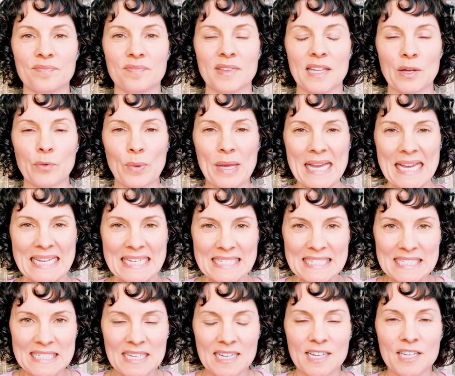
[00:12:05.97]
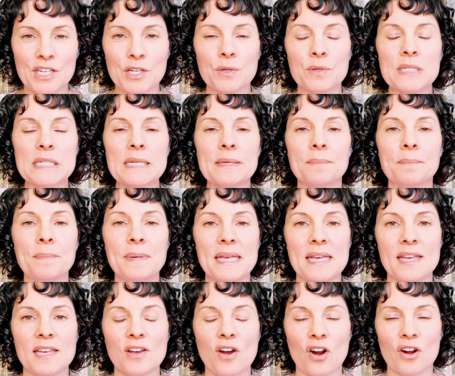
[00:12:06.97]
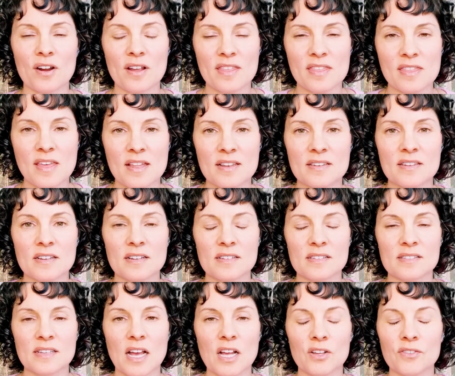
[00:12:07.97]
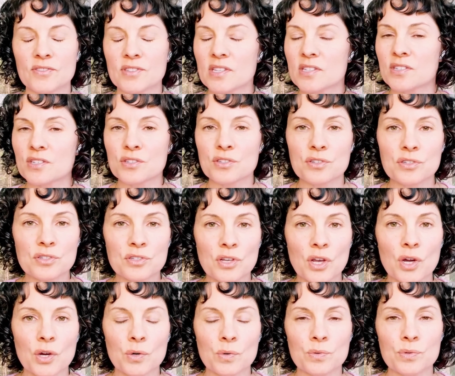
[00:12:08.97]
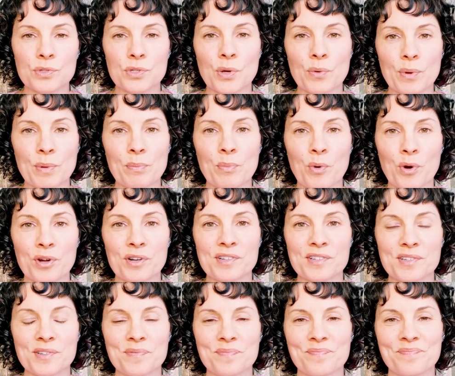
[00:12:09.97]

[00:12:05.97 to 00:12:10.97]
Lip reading: and we continue to be our authentic selves. This is so, so important.